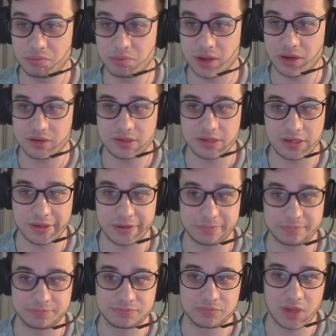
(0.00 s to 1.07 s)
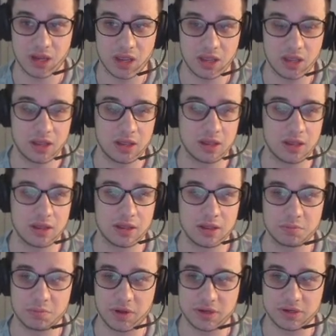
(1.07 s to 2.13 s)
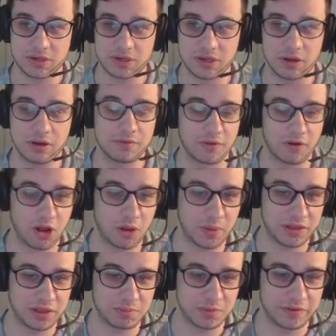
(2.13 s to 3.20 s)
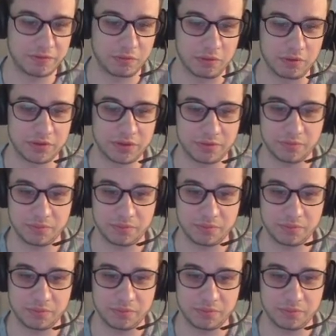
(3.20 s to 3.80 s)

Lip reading: but overall, I think my fourth